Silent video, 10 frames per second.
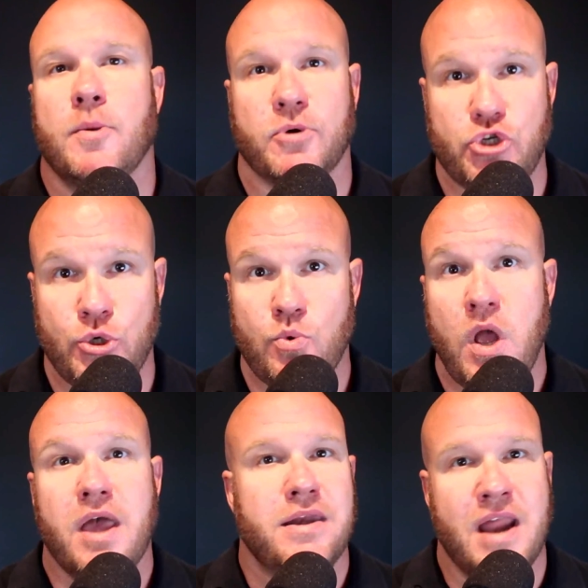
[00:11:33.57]
Number
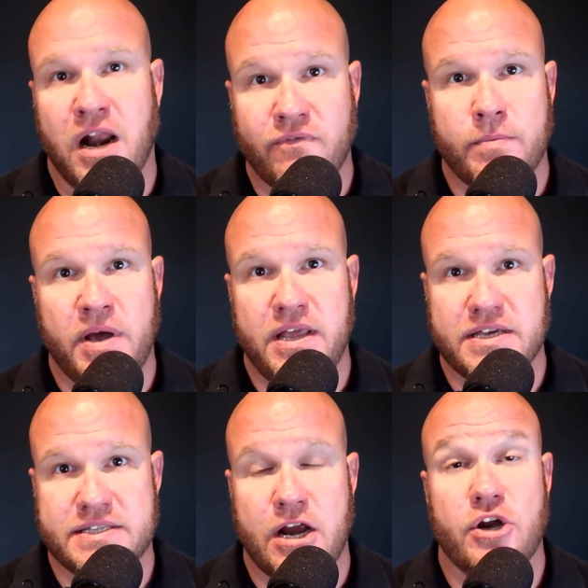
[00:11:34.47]
2, not
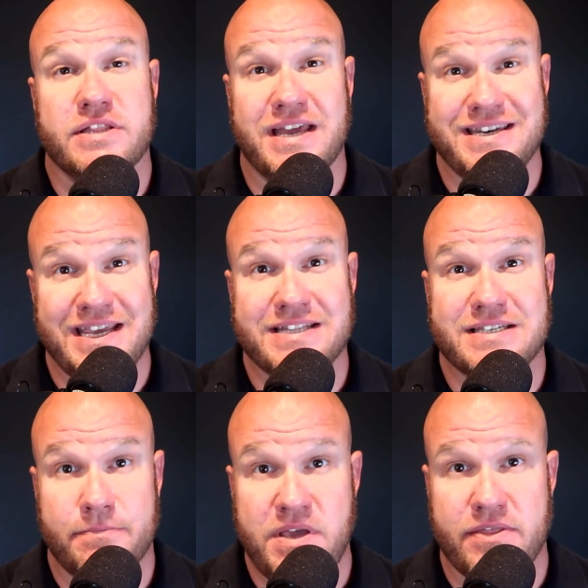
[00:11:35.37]
everybody is there that
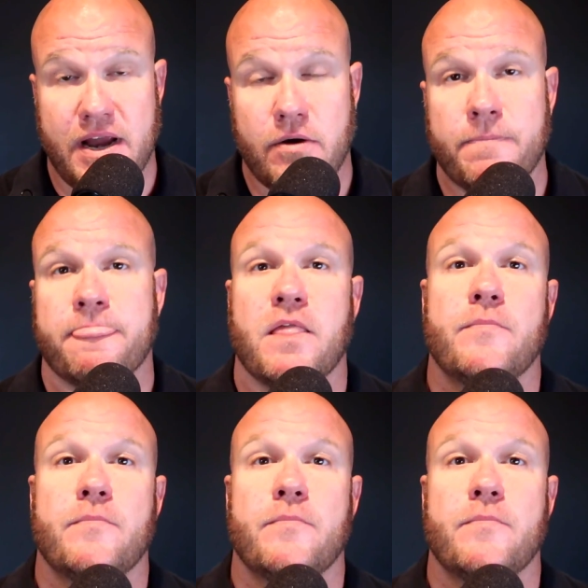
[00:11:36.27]
needs to be there.